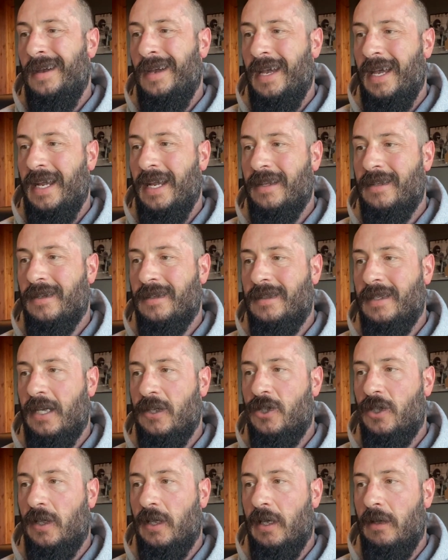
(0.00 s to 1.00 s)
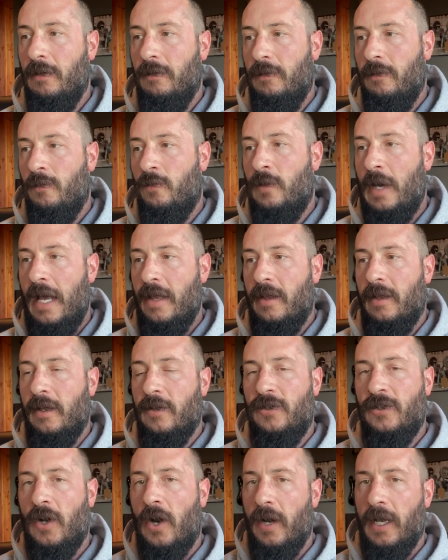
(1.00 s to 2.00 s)
And it's essentially, rather
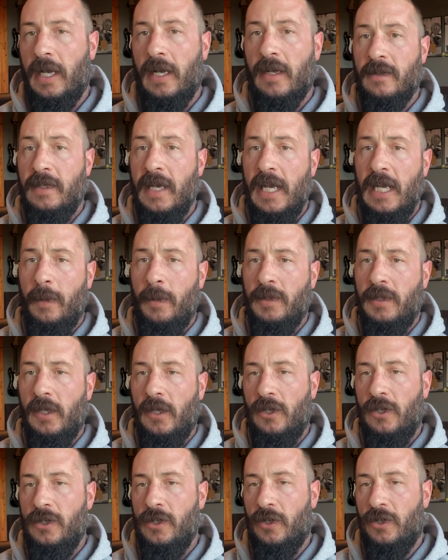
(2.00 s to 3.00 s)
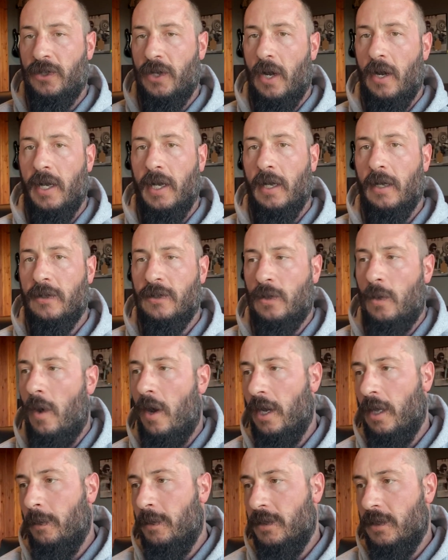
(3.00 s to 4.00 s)
than starting standing position, you're starting in a
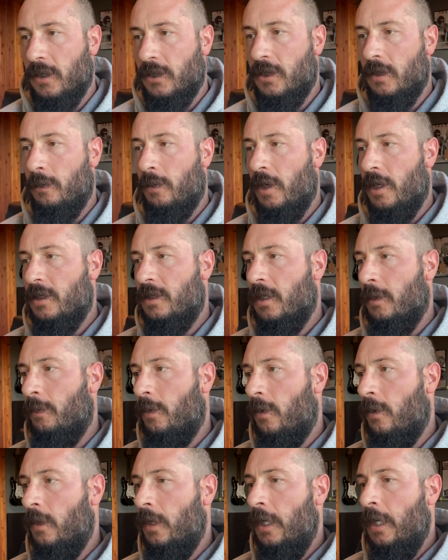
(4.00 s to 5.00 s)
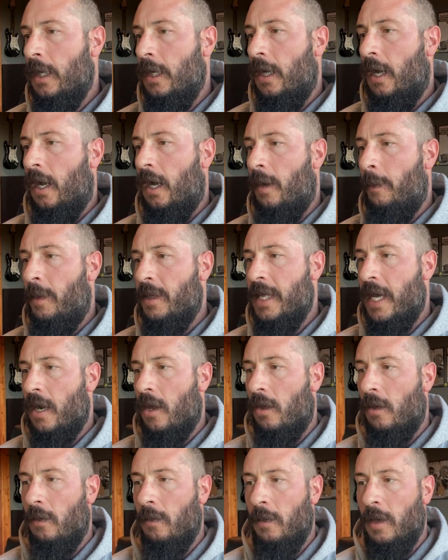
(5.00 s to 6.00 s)
squatting position, pretty simple. Uh, but
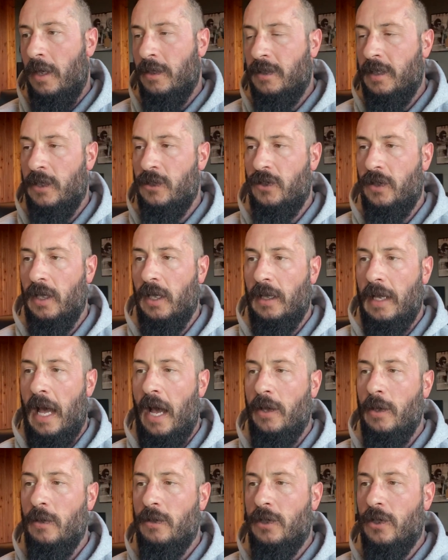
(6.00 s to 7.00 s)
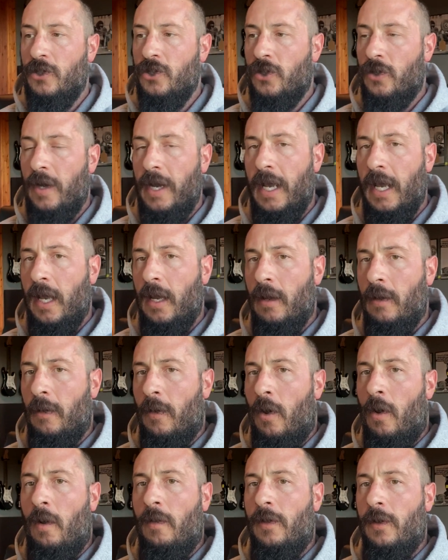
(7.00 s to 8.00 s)
that'll essentially allow you to train
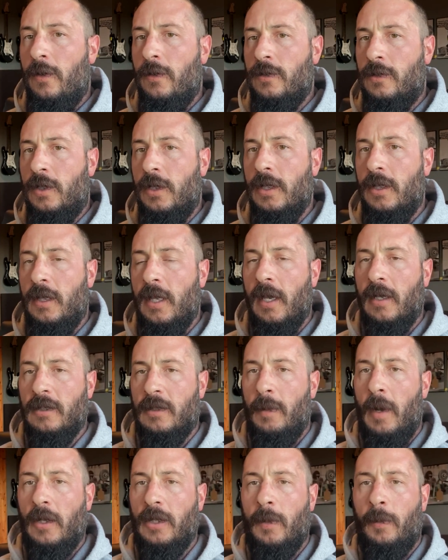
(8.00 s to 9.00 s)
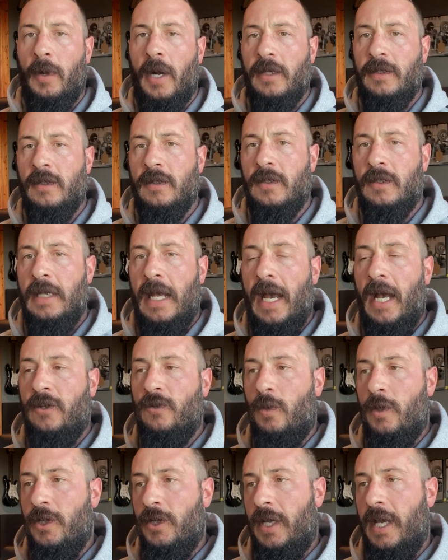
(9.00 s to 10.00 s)
all those good things about the press and
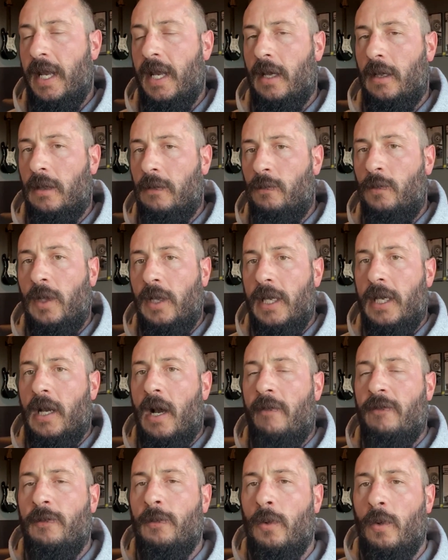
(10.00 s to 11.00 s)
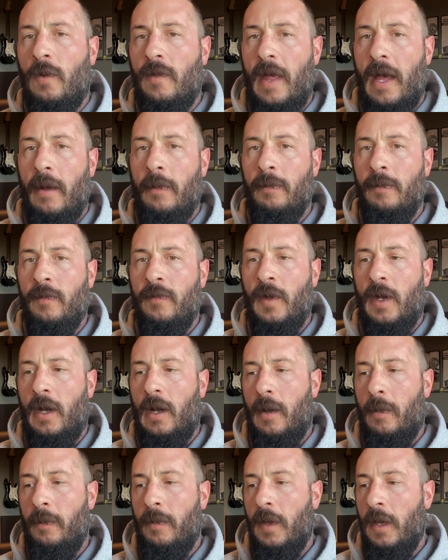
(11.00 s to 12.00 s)
snatch, where you're getting really comfortable in that
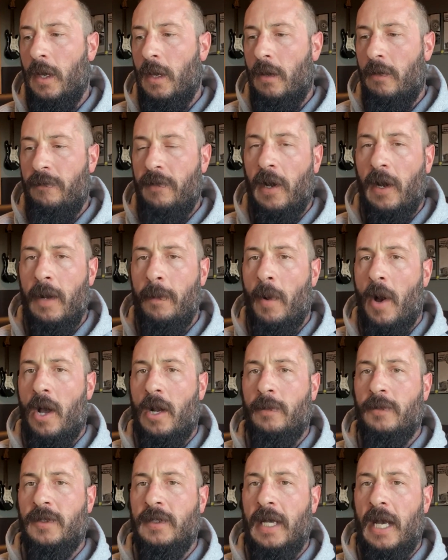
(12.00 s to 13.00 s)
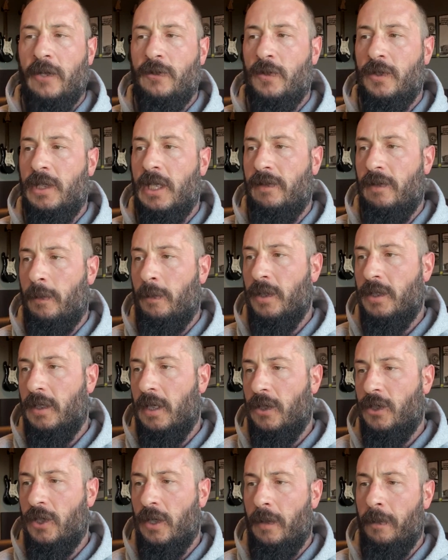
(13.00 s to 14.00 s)
um, very bottom snatch receiving
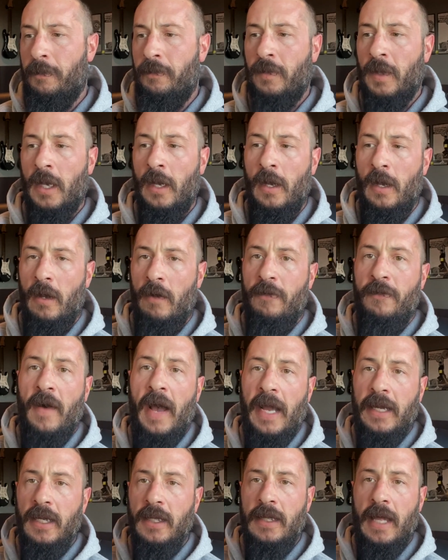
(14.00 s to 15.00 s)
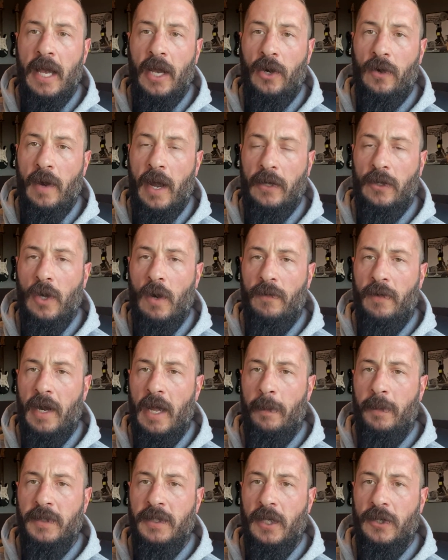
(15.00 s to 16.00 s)
position, finding that correct
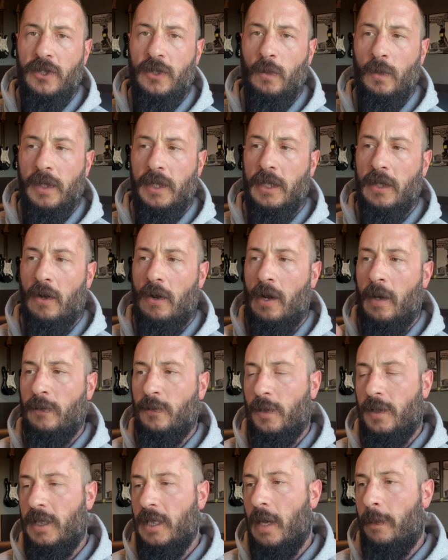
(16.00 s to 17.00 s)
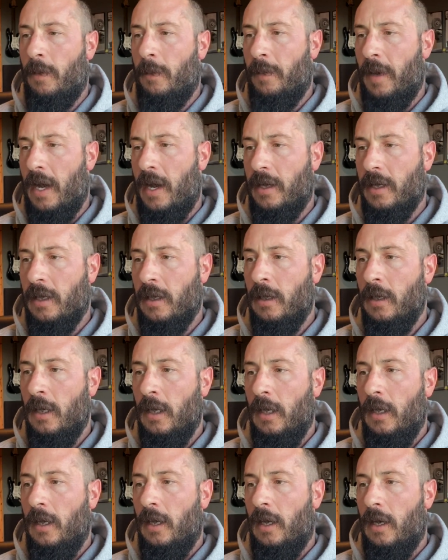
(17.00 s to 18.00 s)
overhead position with the arms, with the upper body,
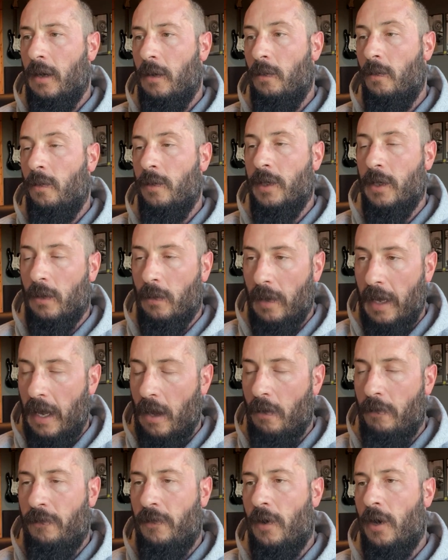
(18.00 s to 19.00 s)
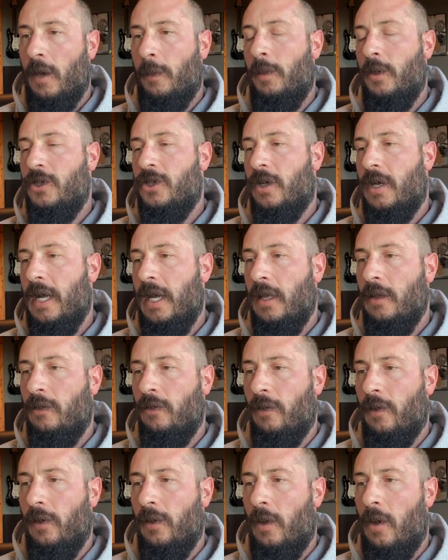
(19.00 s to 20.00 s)
uh, you know, how far to put your head
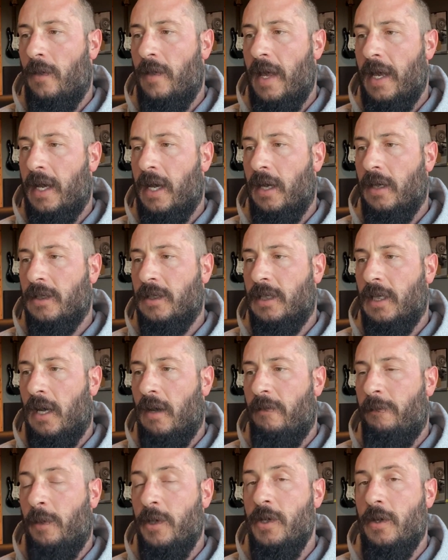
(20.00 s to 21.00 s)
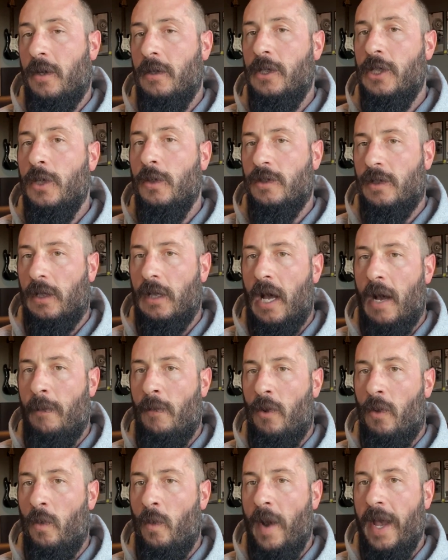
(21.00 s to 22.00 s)
through, all that kind of stuff. But you can use a lot
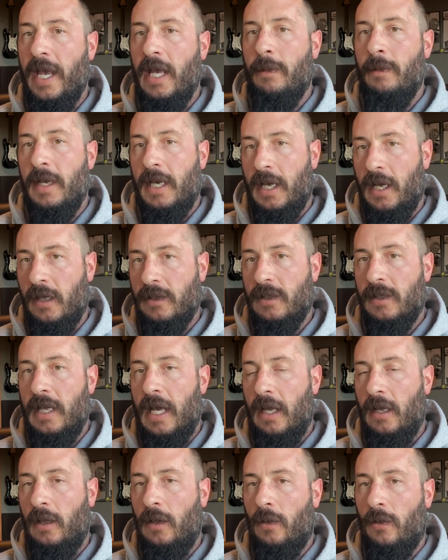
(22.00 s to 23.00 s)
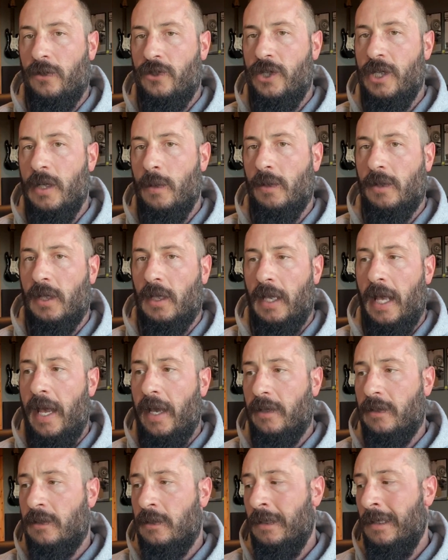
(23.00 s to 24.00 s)
more weight because of that little cheat with the
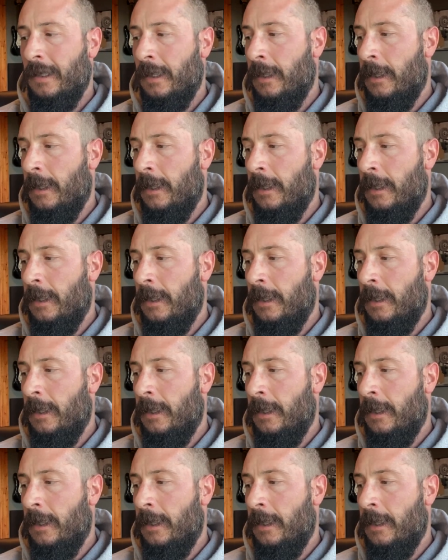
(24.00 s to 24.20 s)
legs.